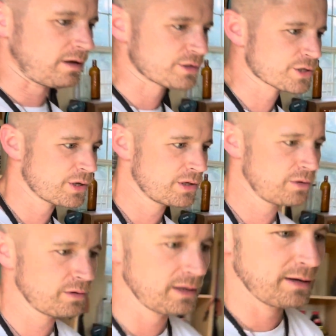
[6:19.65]
I'll show
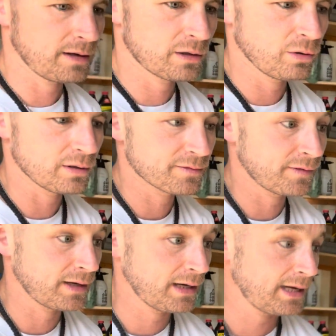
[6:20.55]
you the coolest
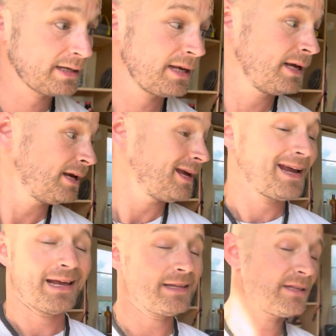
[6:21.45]
find.
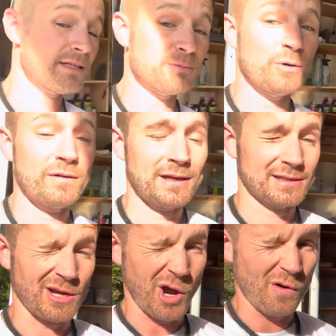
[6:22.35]
And then this movie
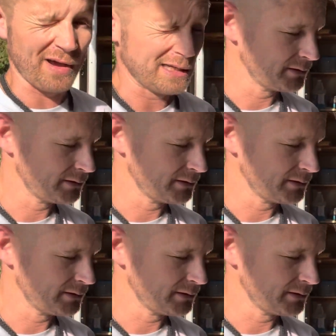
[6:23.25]
is over.